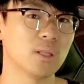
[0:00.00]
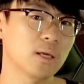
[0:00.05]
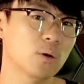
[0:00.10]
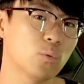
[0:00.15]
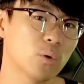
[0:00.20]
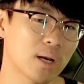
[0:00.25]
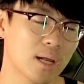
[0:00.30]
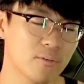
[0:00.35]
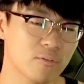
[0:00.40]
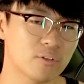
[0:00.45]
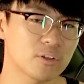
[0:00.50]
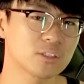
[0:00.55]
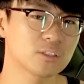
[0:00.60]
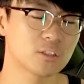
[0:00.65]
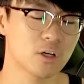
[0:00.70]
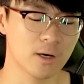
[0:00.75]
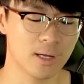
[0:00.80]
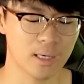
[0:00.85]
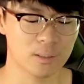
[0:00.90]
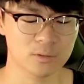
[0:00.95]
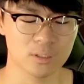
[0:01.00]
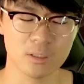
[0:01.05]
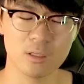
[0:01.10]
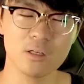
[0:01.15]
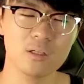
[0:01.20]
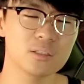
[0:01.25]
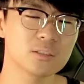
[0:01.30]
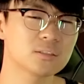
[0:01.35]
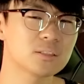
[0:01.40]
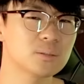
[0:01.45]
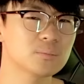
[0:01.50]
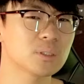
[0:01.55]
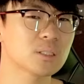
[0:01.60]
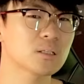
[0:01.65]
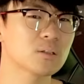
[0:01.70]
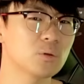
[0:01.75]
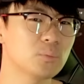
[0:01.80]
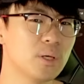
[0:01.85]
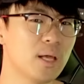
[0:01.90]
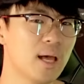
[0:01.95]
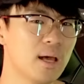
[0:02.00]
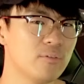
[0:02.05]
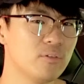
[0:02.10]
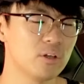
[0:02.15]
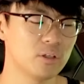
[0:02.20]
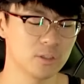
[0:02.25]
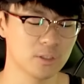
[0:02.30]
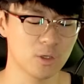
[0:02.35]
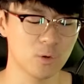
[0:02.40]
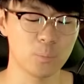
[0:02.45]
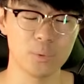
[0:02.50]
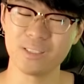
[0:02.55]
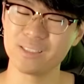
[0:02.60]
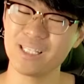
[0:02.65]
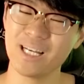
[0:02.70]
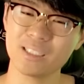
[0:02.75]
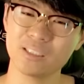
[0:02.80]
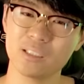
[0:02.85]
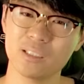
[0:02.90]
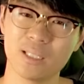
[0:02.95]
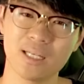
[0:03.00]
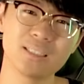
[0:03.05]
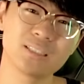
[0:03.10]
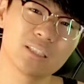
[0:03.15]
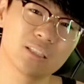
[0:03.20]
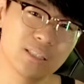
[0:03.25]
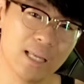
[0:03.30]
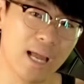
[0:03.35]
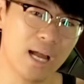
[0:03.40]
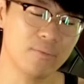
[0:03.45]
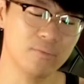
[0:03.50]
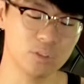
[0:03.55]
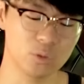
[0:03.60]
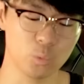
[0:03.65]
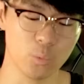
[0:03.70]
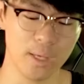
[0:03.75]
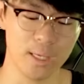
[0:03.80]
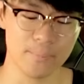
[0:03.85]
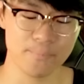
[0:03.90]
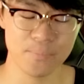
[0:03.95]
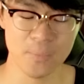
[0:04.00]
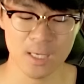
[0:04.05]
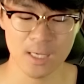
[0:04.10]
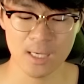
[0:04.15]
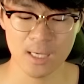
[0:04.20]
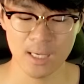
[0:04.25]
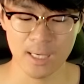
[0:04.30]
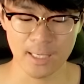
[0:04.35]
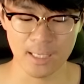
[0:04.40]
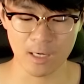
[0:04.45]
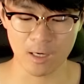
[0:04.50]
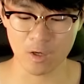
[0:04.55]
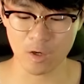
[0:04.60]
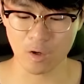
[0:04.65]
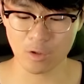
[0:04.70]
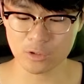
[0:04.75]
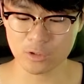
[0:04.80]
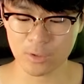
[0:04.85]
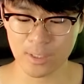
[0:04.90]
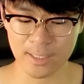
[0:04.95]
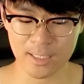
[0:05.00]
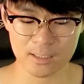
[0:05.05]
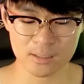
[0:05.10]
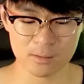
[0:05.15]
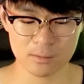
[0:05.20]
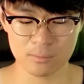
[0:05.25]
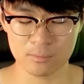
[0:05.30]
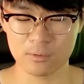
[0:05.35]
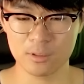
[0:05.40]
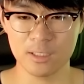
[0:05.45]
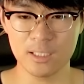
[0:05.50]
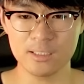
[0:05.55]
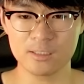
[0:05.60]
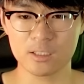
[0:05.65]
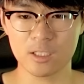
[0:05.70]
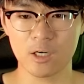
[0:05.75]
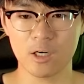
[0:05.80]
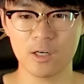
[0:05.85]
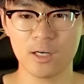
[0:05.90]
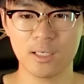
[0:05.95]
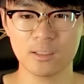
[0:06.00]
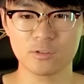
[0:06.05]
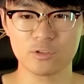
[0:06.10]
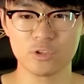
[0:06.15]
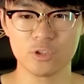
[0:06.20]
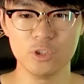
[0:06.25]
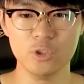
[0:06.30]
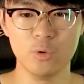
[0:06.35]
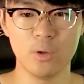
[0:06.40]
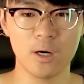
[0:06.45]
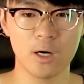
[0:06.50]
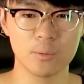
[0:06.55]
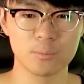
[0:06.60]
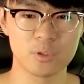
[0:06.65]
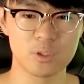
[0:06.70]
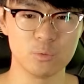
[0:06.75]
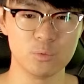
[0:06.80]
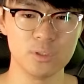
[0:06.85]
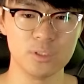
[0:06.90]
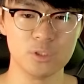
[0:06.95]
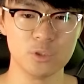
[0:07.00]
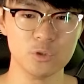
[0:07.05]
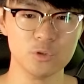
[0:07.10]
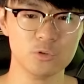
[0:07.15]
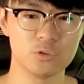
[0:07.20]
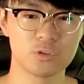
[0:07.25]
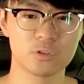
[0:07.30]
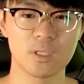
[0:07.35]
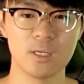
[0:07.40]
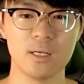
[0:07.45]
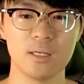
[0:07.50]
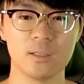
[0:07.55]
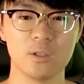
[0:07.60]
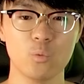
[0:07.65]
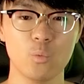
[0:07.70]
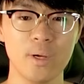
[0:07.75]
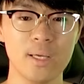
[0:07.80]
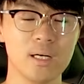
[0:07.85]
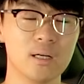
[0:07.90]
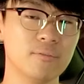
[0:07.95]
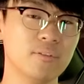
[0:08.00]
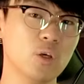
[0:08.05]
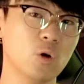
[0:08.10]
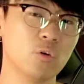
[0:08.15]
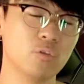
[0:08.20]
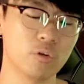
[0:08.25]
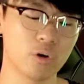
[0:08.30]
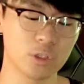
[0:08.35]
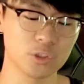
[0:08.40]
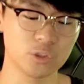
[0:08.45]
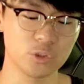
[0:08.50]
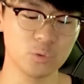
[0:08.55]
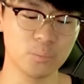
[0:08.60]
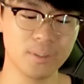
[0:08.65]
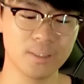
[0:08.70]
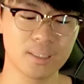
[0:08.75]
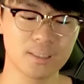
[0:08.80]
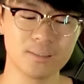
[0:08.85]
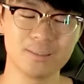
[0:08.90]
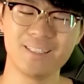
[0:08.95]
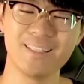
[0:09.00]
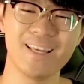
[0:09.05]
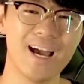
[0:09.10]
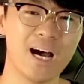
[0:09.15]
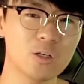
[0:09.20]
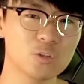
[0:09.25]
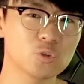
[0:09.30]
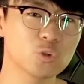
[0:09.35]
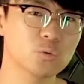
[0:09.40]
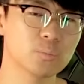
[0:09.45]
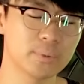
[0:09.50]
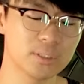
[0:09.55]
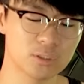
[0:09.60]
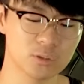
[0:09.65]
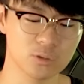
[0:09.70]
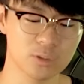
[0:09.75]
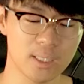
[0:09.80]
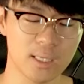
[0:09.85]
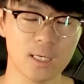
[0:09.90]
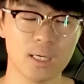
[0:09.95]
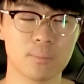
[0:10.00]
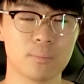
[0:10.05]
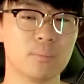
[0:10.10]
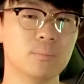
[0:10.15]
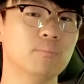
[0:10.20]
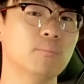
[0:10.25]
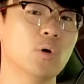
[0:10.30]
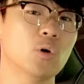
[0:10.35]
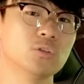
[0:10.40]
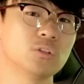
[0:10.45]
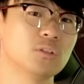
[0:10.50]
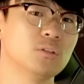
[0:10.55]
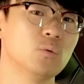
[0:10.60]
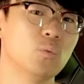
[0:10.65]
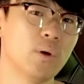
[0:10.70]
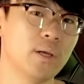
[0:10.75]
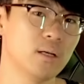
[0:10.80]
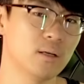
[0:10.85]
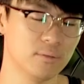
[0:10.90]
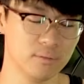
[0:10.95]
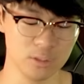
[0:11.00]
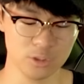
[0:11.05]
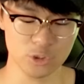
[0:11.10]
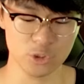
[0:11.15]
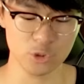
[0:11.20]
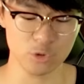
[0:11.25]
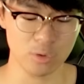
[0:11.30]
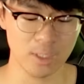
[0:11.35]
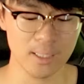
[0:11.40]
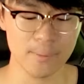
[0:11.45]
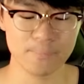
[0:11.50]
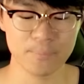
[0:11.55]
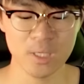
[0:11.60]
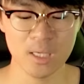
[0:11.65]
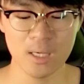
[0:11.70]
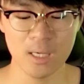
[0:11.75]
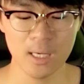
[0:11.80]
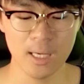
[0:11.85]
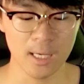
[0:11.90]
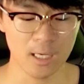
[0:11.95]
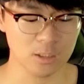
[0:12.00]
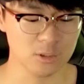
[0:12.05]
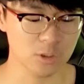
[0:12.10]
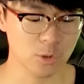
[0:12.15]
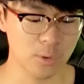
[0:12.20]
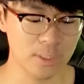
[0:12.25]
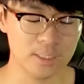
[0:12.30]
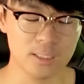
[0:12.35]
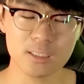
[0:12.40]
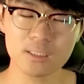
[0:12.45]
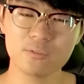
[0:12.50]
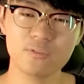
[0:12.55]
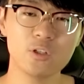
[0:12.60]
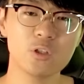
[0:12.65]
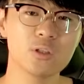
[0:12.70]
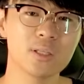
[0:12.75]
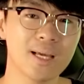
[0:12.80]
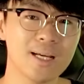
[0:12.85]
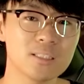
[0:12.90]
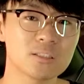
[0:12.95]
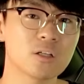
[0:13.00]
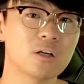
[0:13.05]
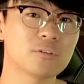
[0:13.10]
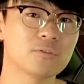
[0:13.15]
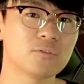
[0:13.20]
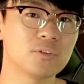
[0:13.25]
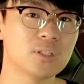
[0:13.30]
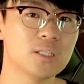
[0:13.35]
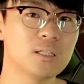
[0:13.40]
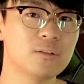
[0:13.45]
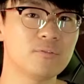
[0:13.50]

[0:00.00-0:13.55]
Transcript: Like when I first saw it, I was like, oh, it seems like a little bit heavier, you know, but it's actually nice, just average weight. And also, I guess these cutouts do help to reduce the weight of the overall shoe because the outsole and midsole take up most of the weight of the shoe, right? So it does feel nice on foot.